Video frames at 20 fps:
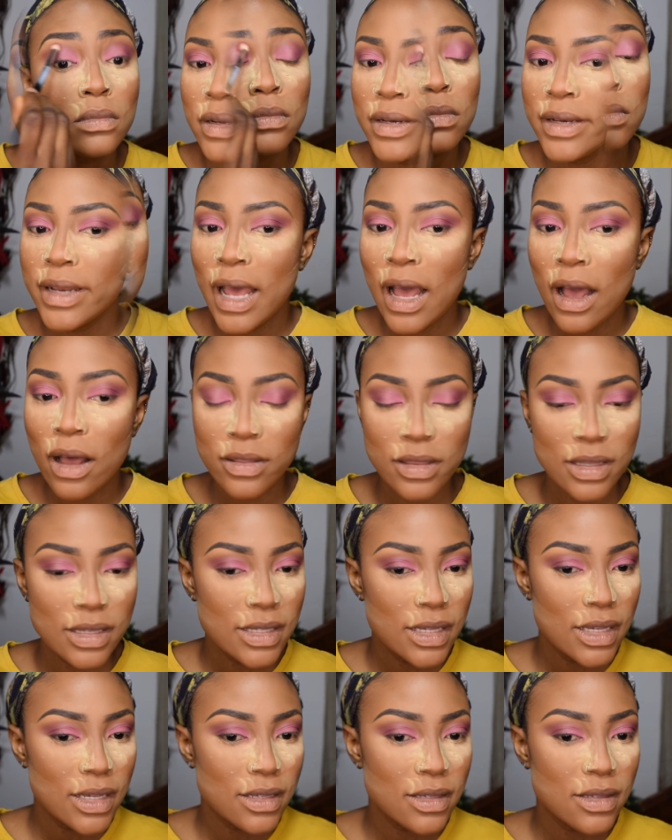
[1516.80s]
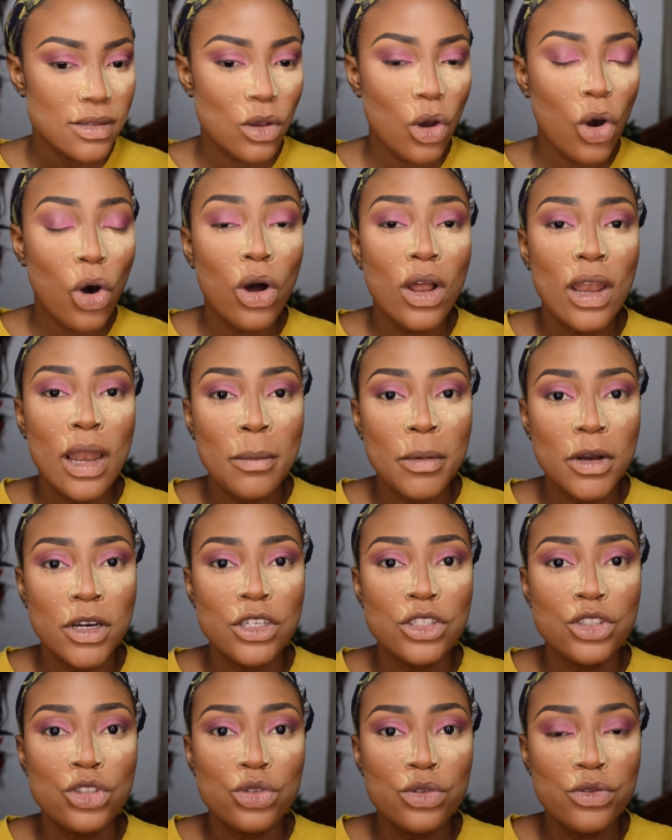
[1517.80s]
Now this is all I'm
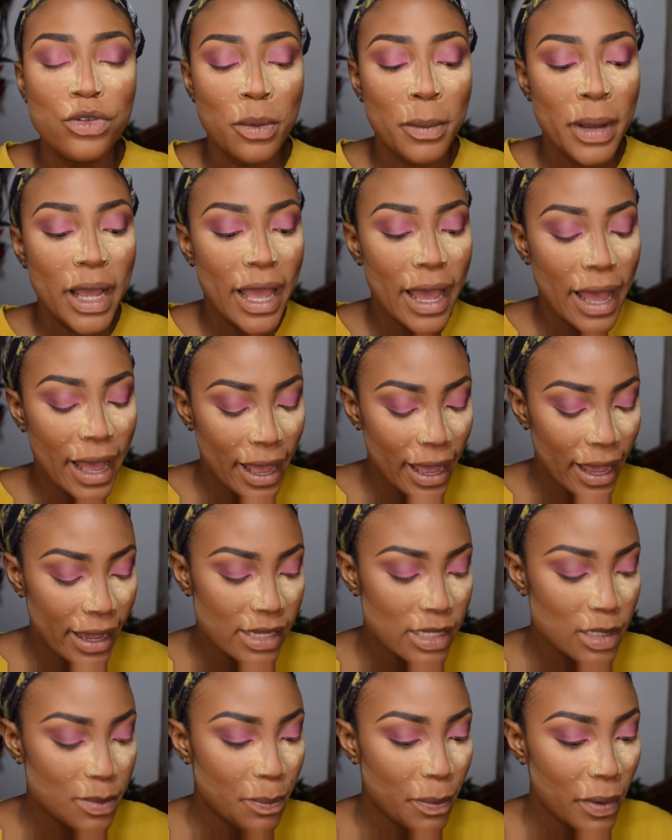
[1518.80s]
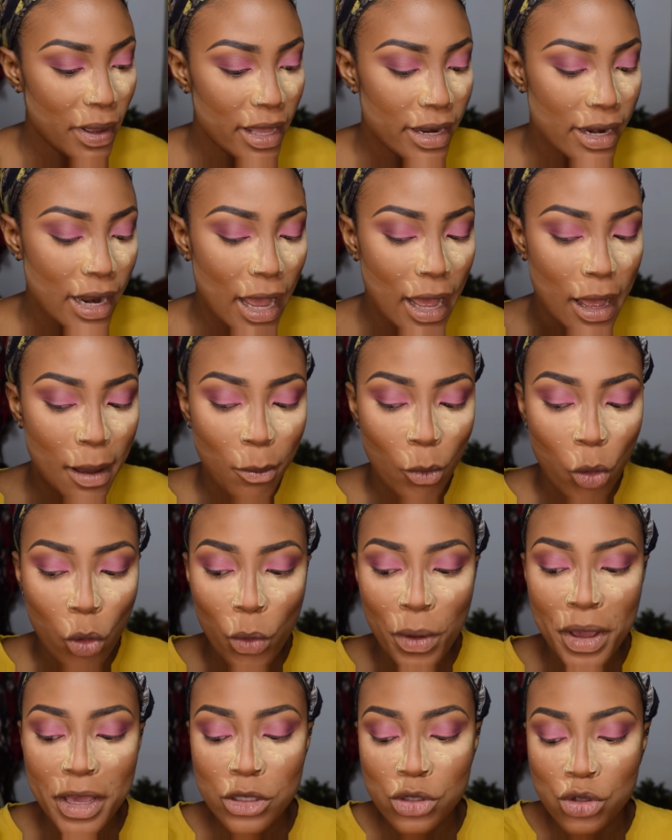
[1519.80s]
gonna do for my eyes, but I'm
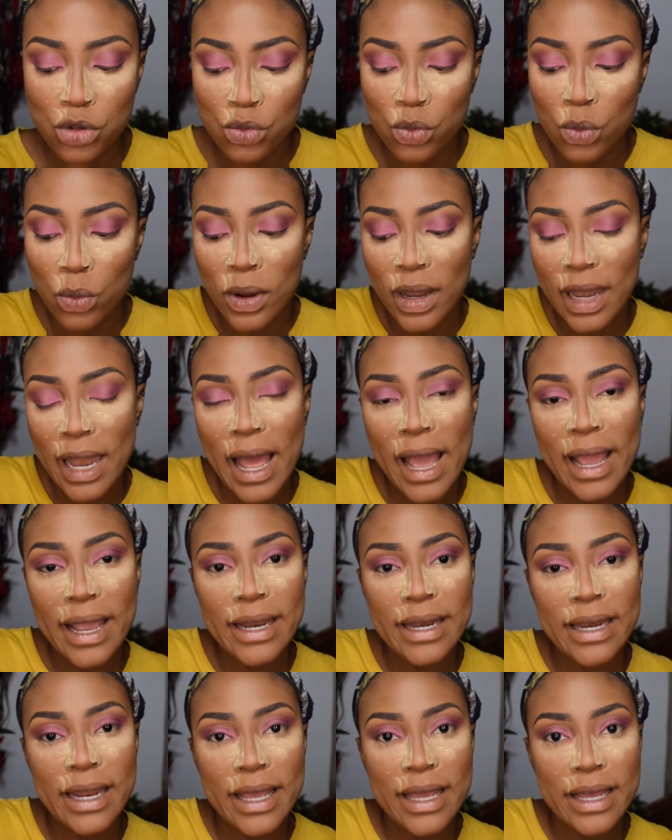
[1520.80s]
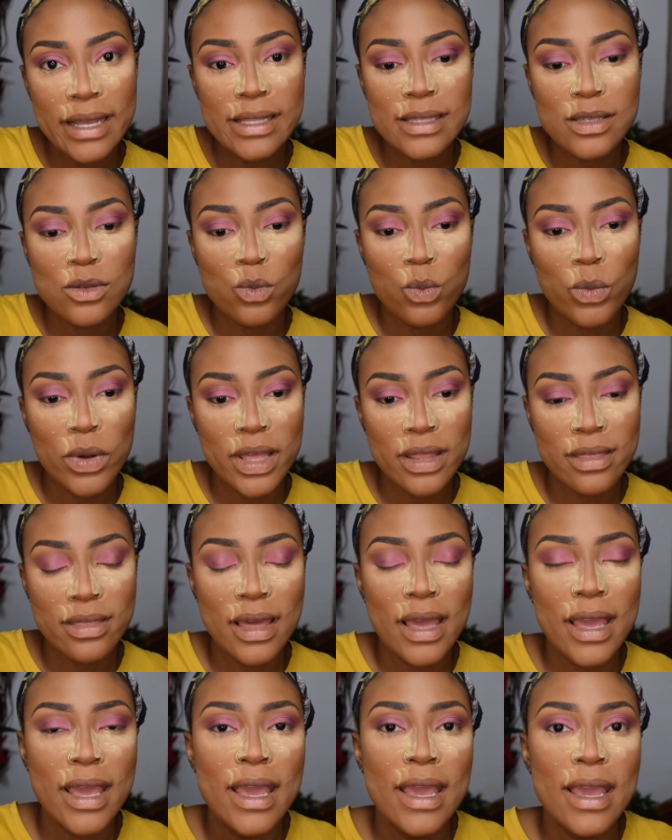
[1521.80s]
going to line it with
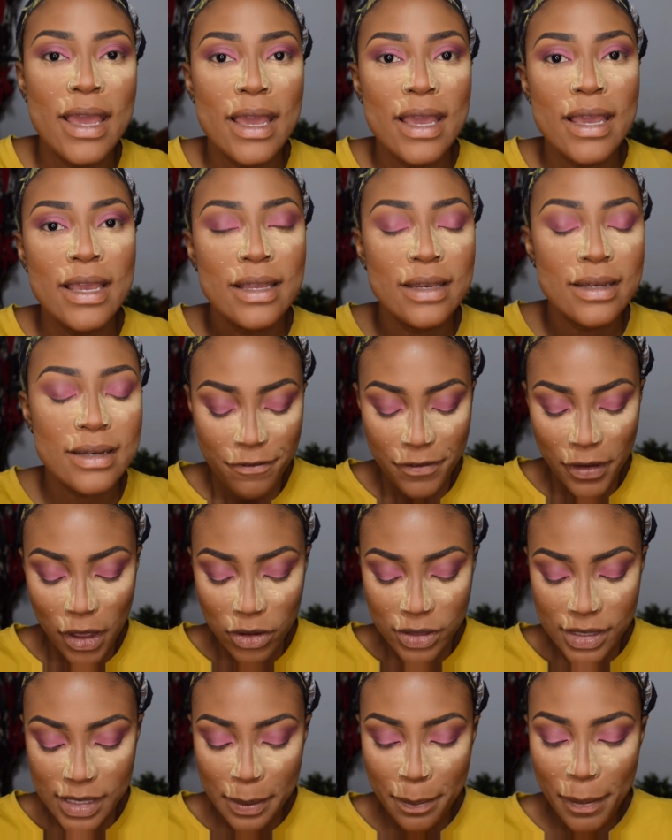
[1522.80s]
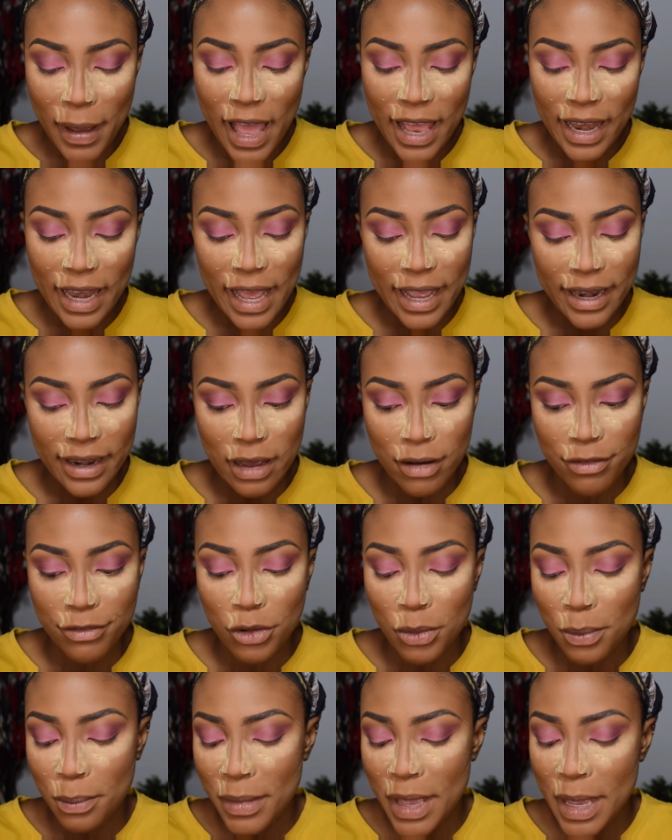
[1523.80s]
a felt tip eyeliner
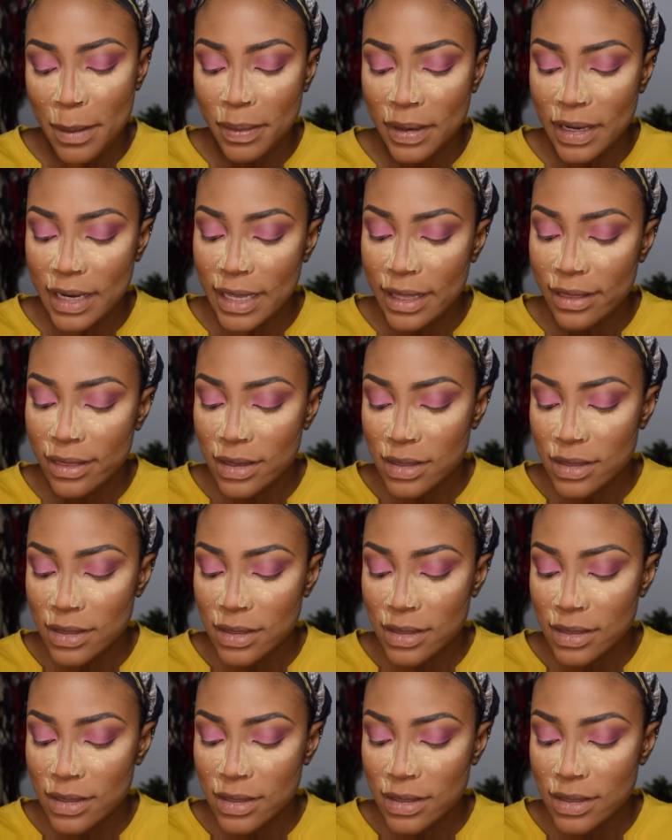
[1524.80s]
from Maybelline.